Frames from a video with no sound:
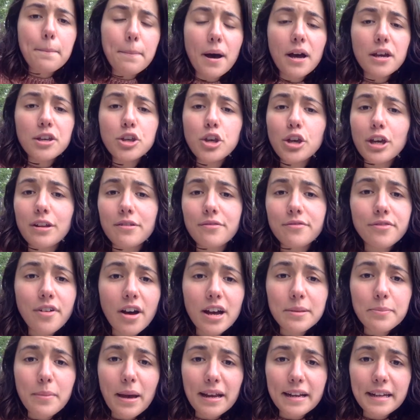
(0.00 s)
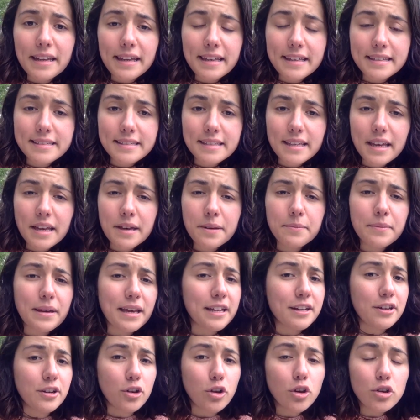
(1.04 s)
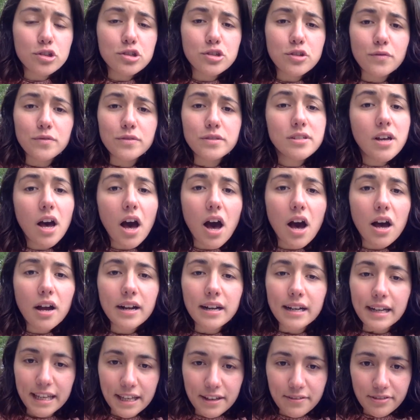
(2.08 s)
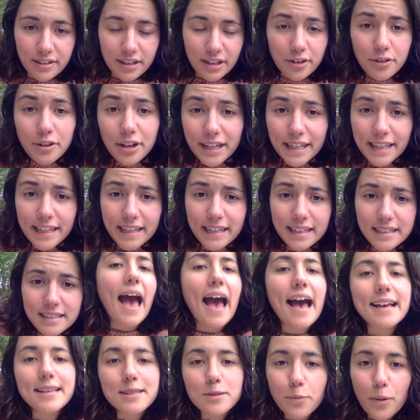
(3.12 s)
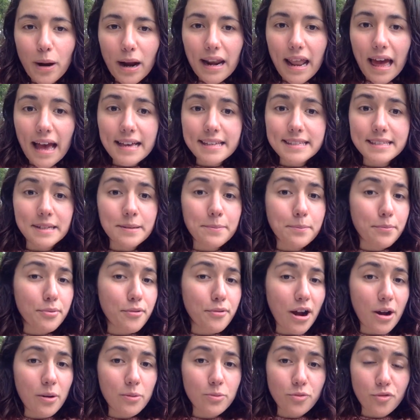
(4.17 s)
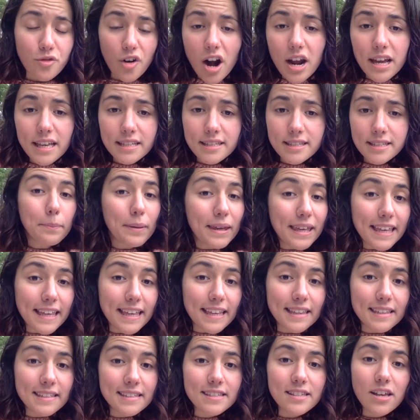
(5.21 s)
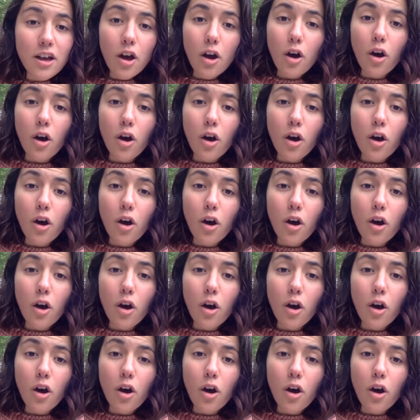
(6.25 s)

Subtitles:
But you can find magnesium in lots of dark leafy green, as well as in brown rice, beans,